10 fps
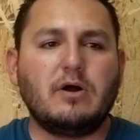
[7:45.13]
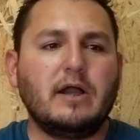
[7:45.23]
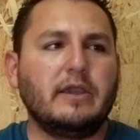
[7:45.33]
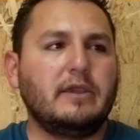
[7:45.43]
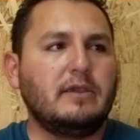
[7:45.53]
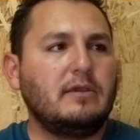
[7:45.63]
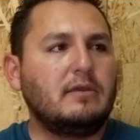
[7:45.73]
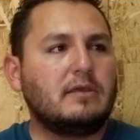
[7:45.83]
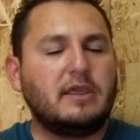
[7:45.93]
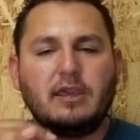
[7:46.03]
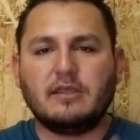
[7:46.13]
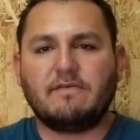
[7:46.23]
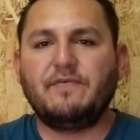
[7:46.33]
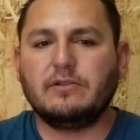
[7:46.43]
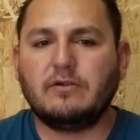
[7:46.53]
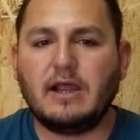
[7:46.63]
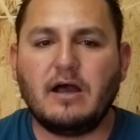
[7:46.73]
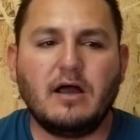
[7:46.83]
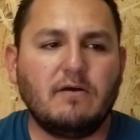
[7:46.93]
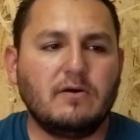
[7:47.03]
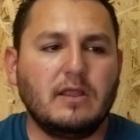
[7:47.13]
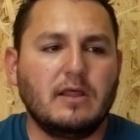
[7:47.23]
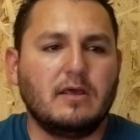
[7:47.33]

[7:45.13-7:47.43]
I can't get the filter out,